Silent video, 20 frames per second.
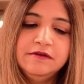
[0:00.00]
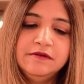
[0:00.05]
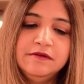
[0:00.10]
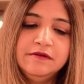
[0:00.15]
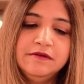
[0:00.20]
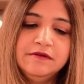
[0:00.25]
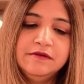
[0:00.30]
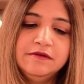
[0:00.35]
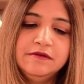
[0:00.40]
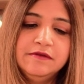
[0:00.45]

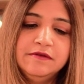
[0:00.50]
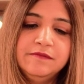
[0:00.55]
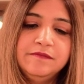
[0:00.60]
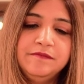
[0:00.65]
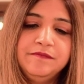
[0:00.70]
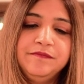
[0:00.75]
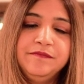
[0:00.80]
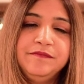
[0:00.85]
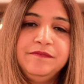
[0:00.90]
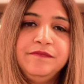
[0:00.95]

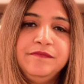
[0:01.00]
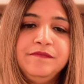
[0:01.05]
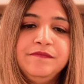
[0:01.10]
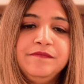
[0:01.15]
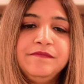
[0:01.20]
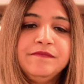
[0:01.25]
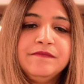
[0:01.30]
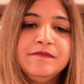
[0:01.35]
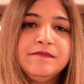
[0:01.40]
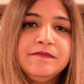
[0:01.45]

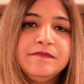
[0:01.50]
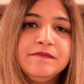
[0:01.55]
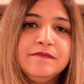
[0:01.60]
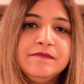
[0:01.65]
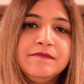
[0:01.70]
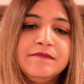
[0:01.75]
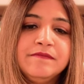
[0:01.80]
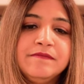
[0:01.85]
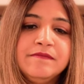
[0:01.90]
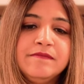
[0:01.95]

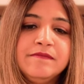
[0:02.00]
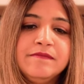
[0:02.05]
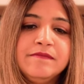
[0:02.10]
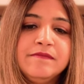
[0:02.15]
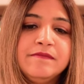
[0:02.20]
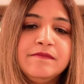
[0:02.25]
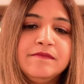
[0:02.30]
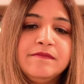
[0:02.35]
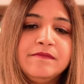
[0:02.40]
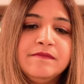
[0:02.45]

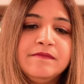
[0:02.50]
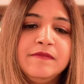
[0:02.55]
(silence)